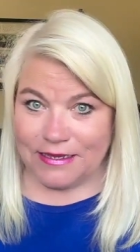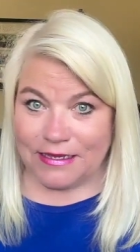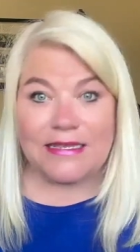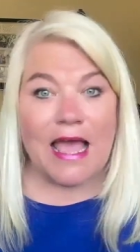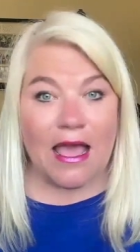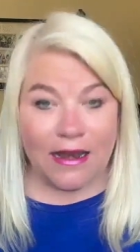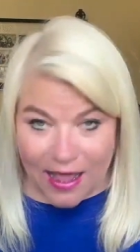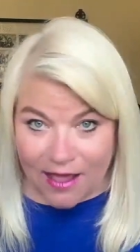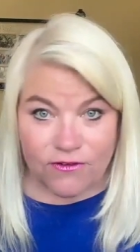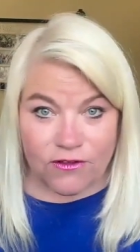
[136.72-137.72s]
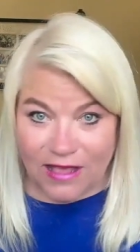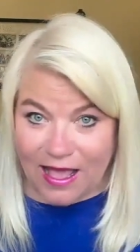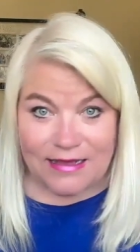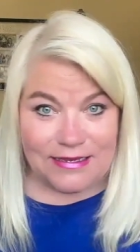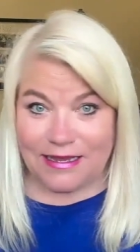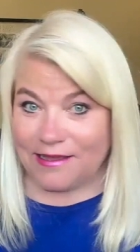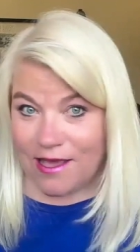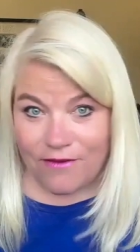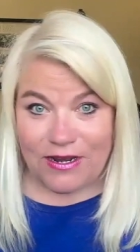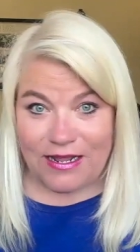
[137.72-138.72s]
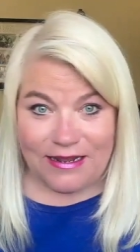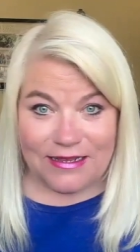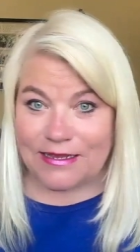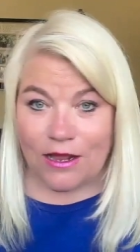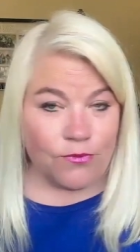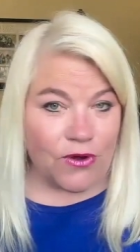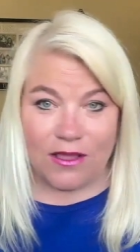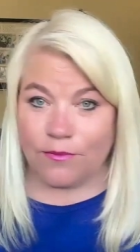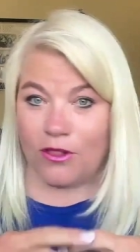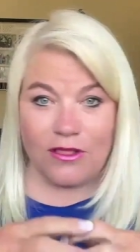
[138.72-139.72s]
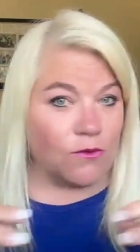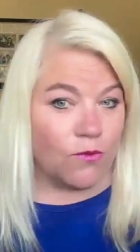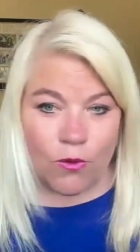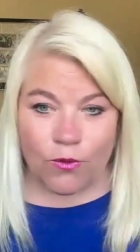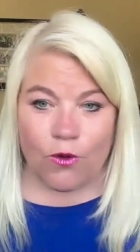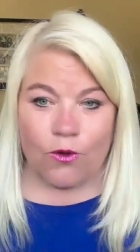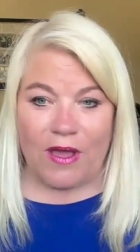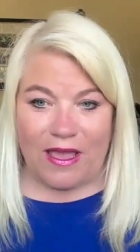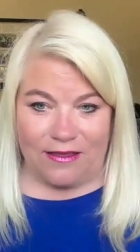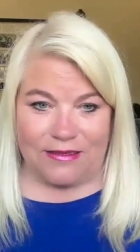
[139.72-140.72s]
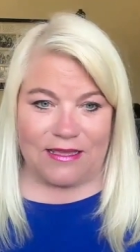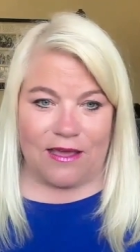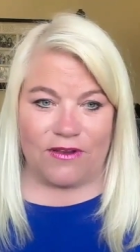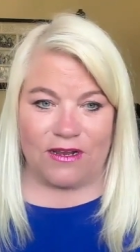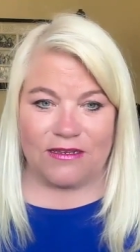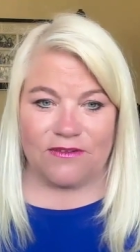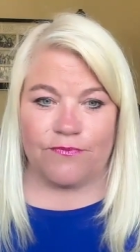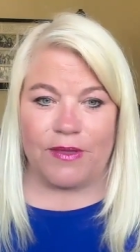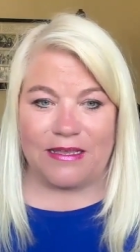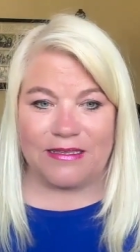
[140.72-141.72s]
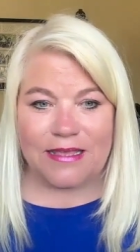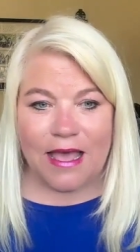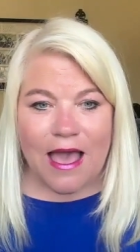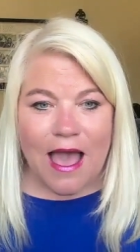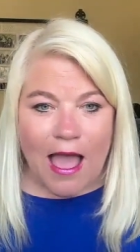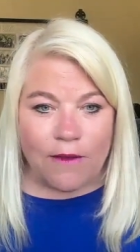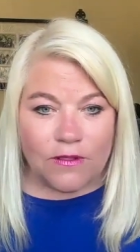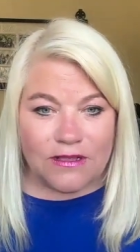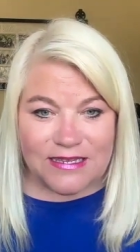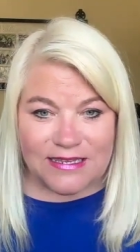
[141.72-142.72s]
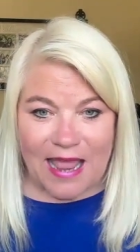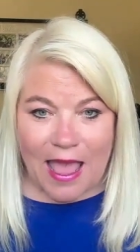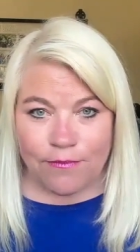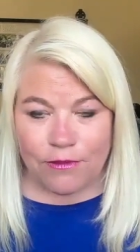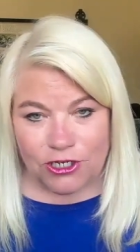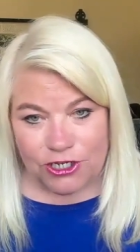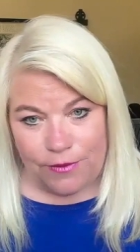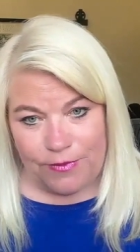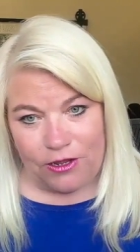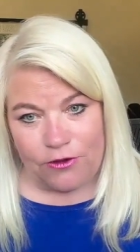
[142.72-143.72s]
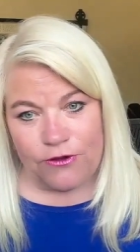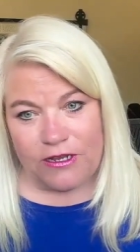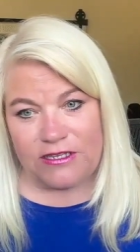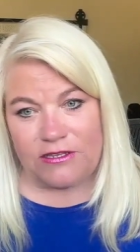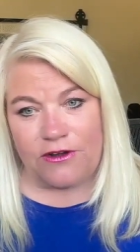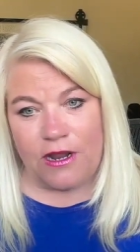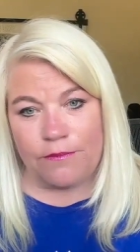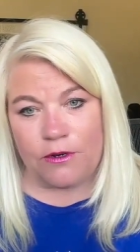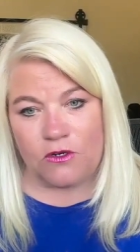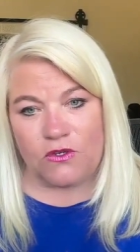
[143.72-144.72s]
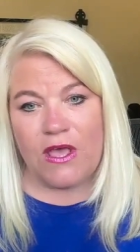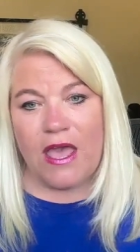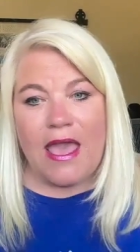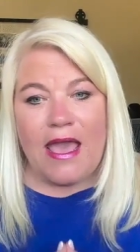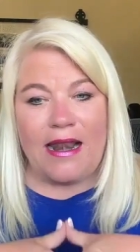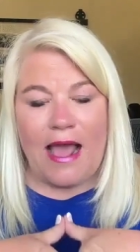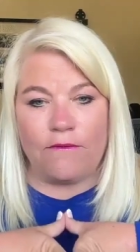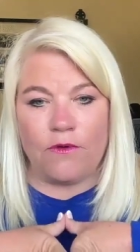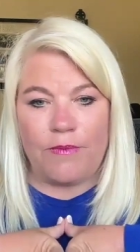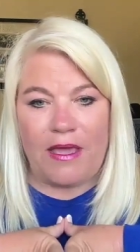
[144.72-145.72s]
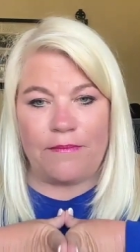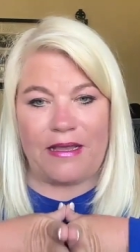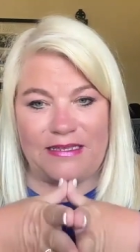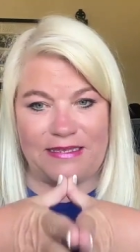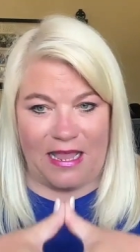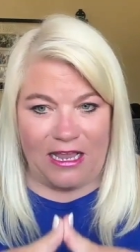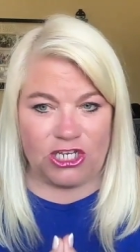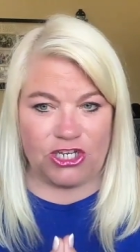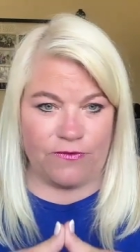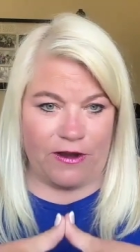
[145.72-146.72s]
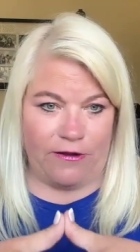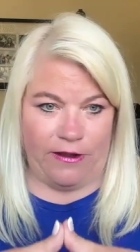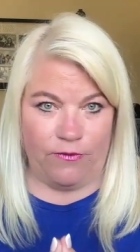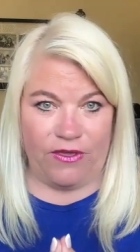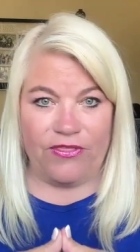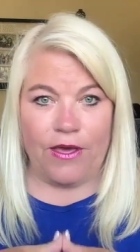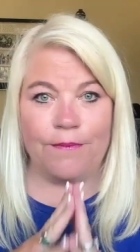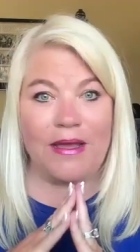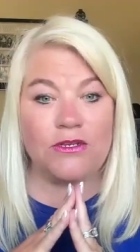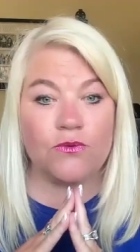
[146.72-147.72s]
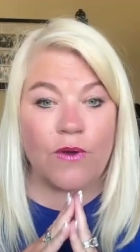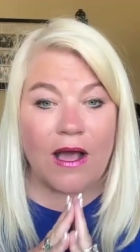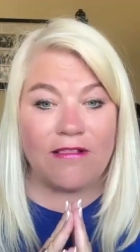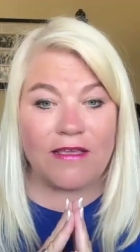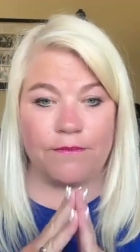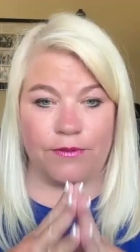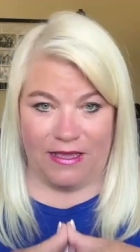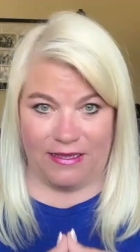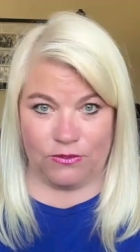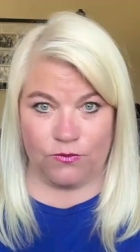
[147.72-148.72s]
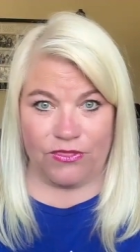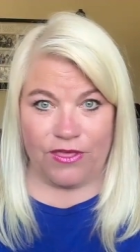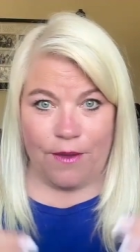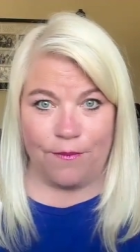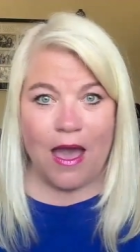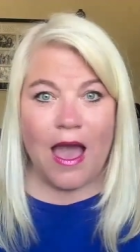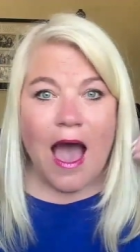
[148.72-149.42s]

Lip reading: It's an everlasting covenant. It's unbreakable. It won't go away. His covenant of peace. I will establish them and increase their numbers, and I will make my sanctuary with them, my dwelling place with them.